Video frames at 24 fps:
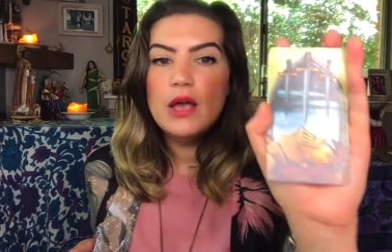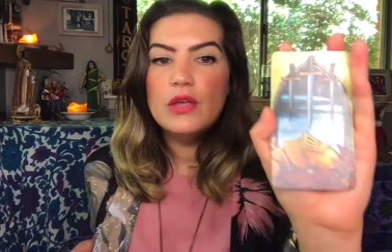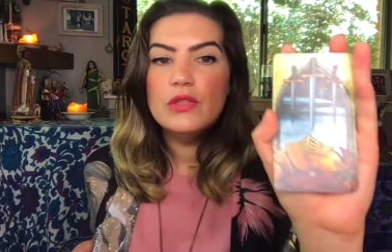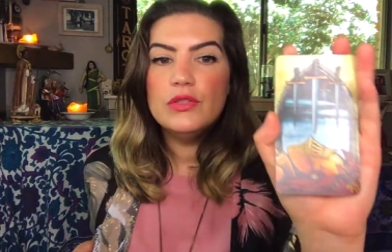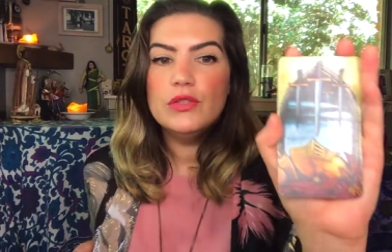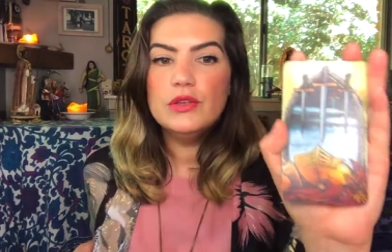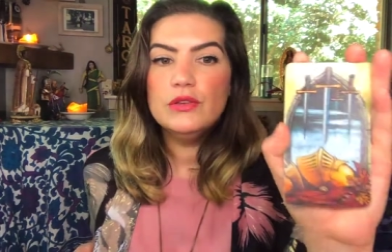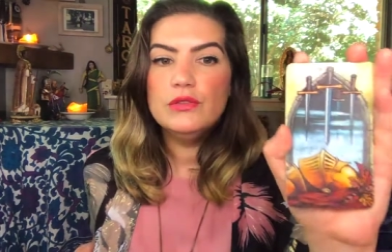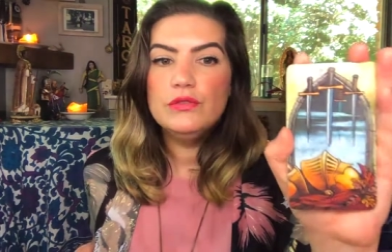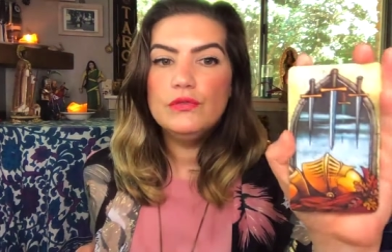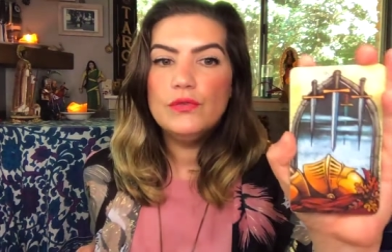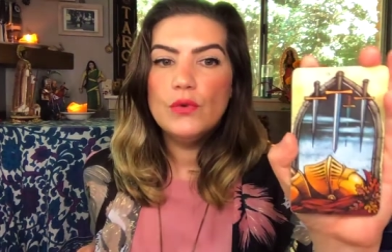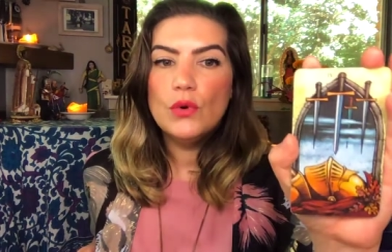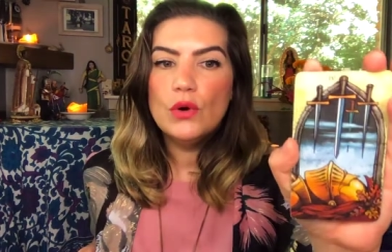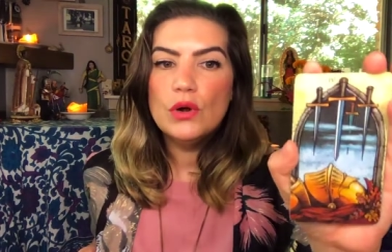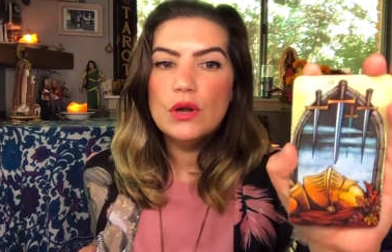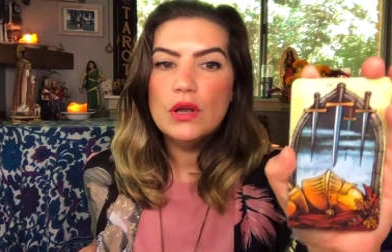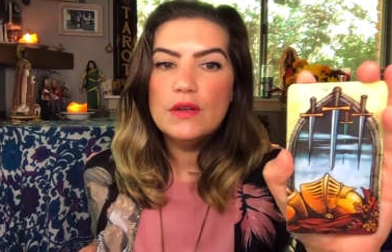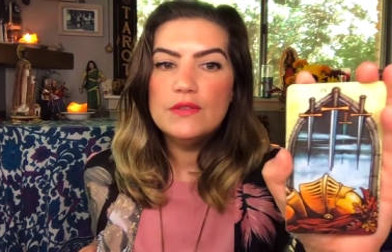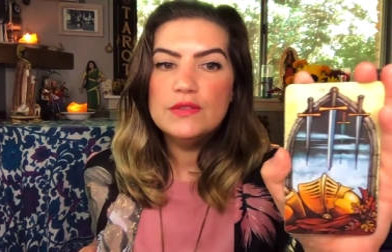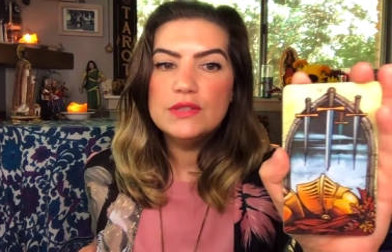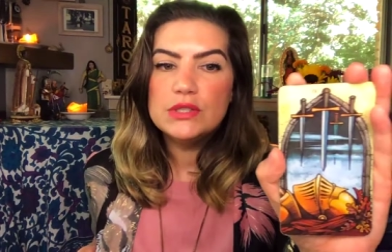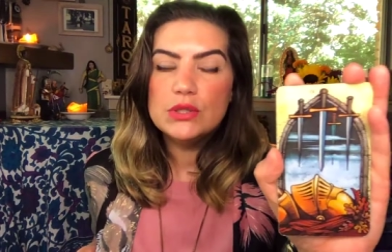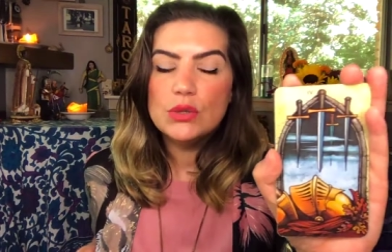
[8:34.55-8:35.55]
The Four
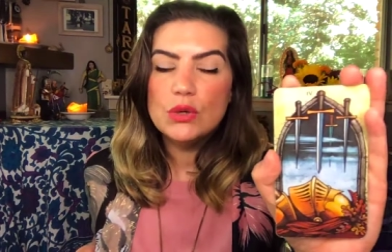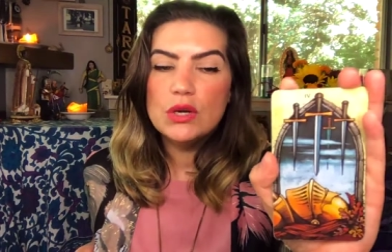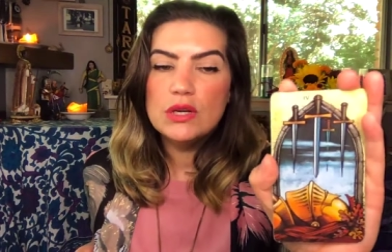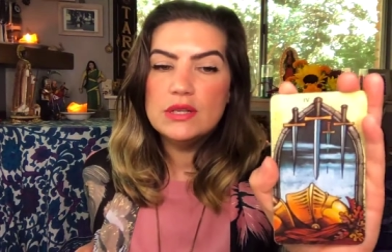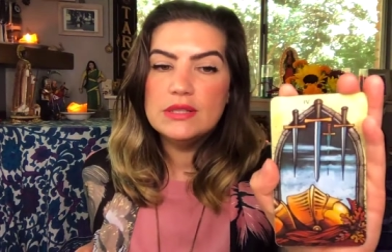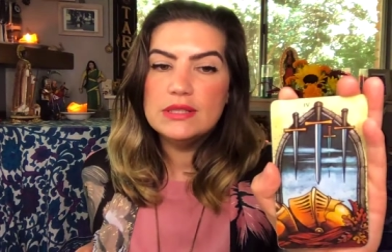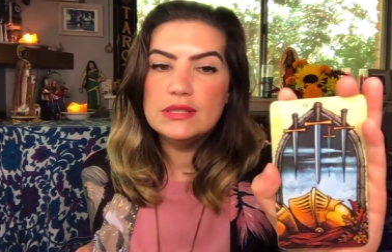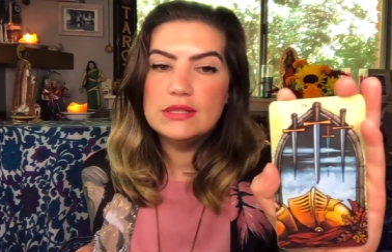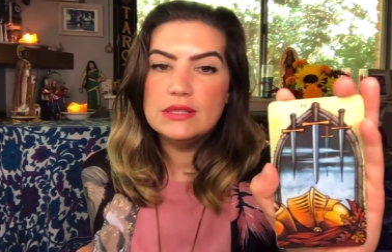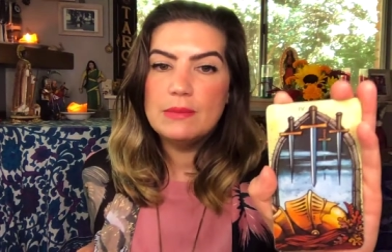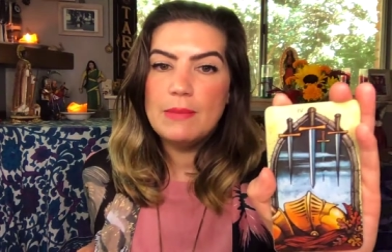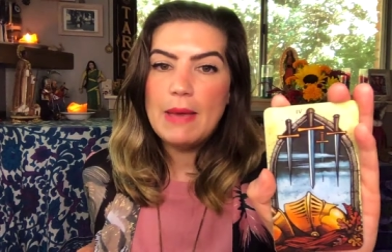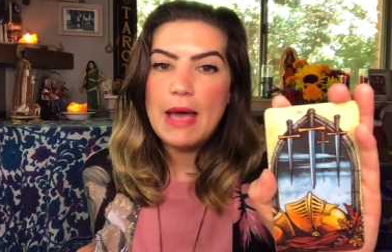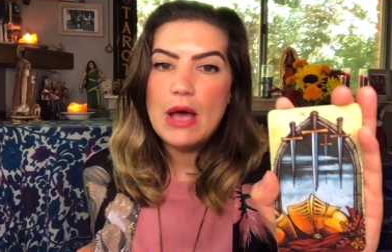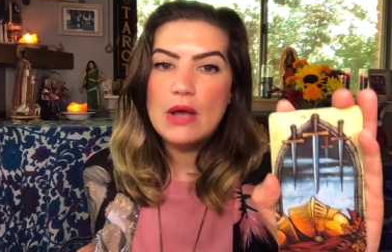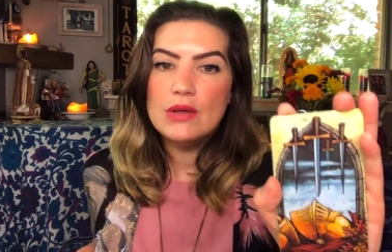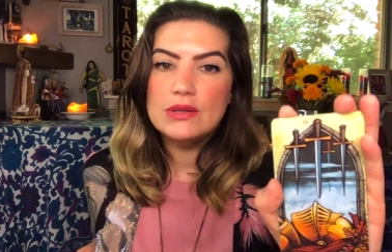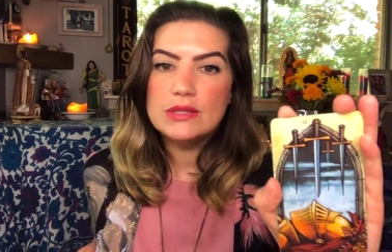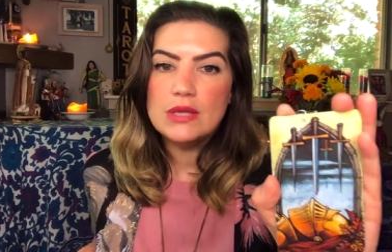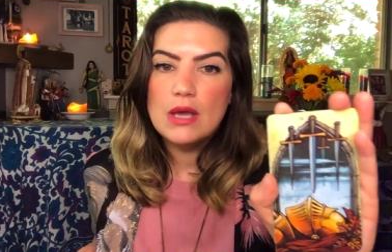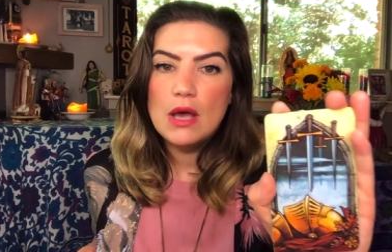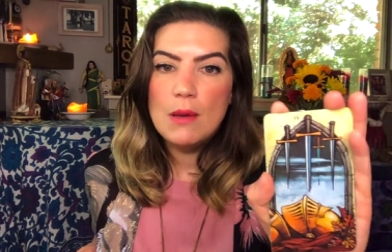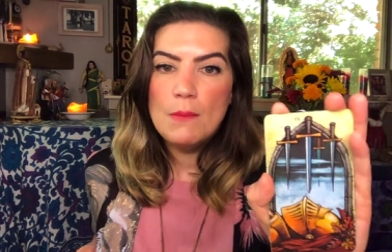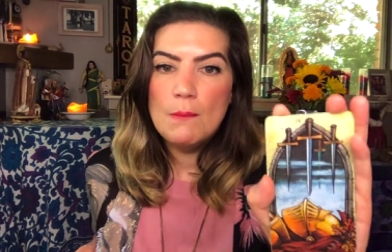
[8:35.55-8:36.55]
of Swords is
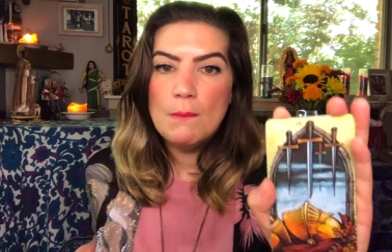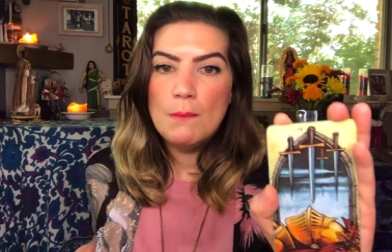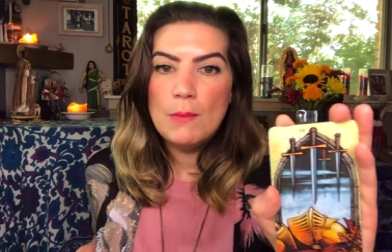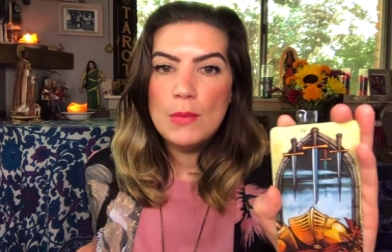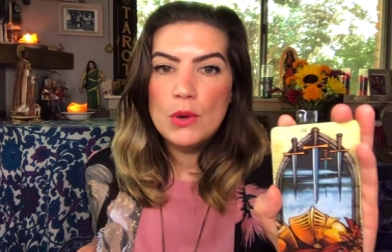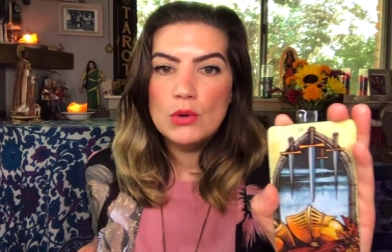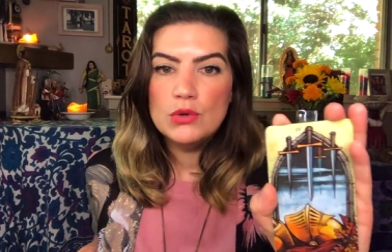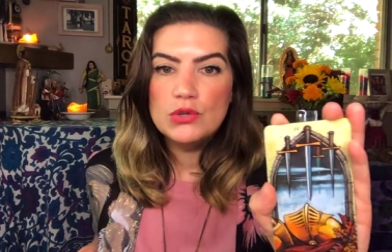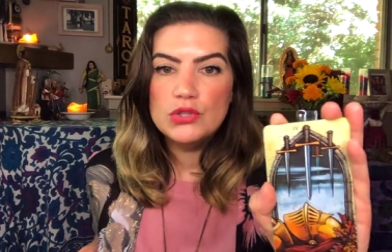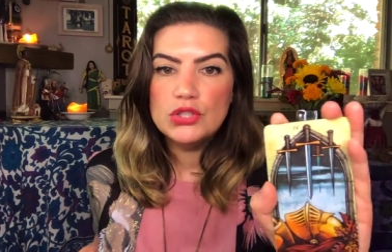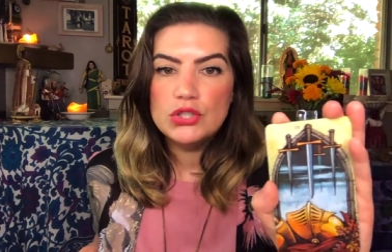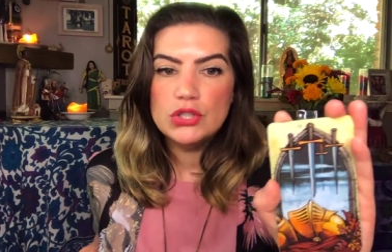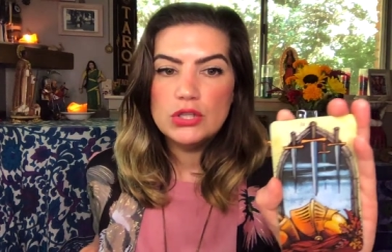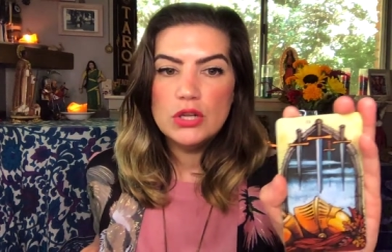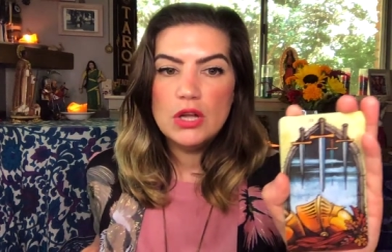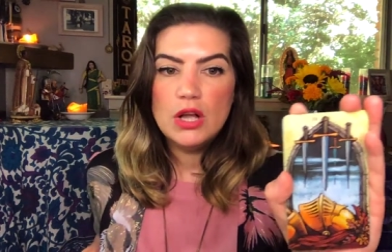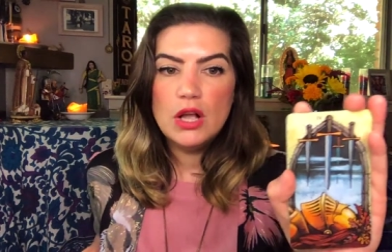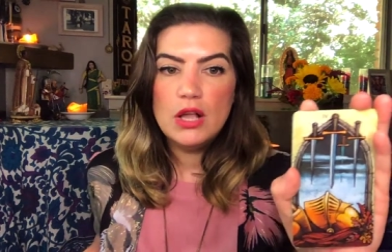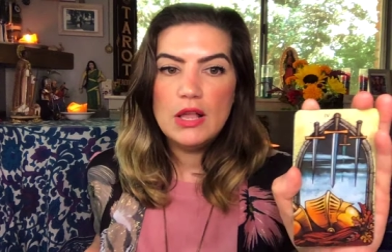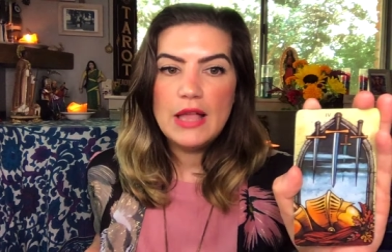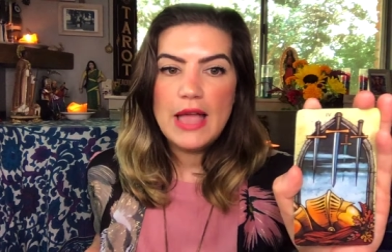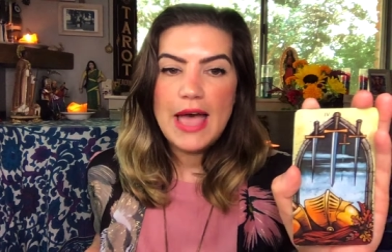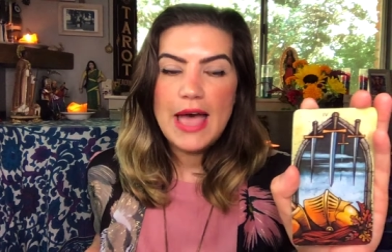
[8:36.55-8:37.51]
about emotional